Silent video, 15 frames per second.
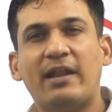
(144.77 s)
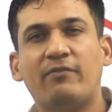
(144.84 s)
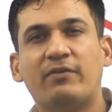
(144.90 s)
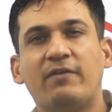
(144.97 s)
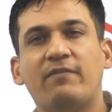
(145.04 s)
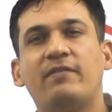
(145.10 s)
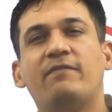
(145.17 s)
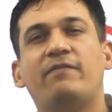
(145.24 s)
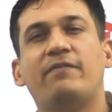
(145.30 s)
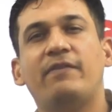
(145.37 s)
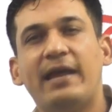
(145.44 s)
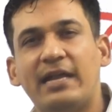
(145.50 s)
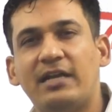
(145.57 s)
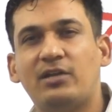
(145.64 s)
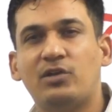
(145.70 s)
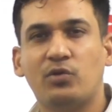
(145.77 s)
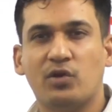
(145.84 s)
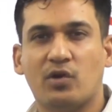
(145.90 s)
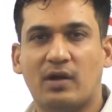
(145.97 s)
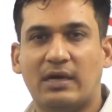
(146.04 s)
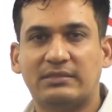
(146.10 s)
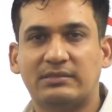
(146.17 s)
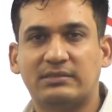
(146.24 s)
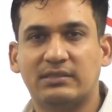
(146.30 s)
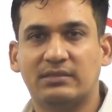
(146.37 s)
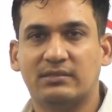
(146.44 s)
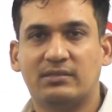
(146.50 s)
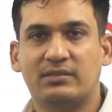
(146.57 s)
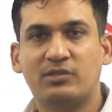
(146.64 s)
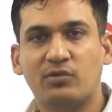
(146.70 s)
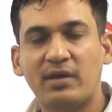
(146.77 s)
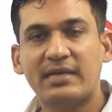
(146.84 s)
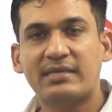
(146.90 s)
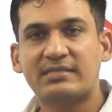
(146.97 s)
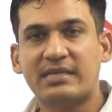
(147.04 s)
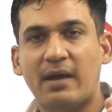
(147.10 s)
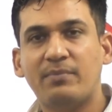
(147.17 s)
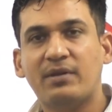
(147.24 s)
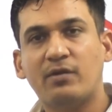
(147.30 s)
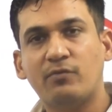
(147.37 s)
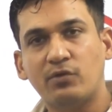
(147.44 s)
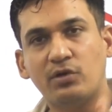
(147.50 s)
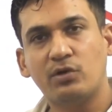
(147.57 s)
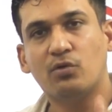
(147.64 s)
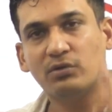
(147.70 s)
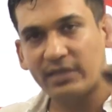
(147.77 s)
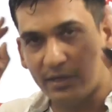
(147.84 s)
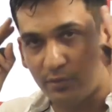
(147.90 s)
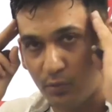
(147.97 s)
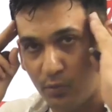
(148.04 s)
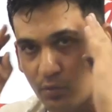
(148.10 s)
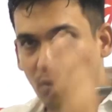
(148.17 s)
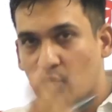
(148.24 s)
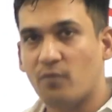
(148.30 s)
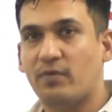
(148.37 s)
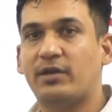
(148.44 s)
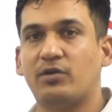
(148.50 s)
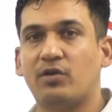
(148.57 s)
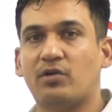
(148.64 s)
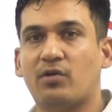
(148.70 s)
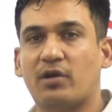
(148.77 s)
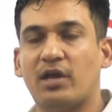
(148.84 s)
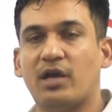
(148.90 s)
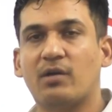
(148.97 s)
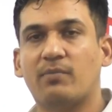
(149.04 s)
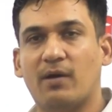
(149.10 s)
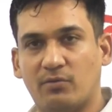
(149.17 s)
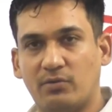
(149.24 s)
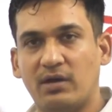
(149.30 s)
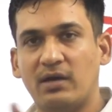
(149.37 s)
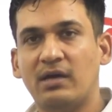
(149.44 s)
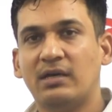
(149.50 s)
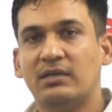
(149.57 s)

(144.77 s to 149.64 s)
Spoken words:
given weight to your answer. Examiner would know that you know what you are talking about.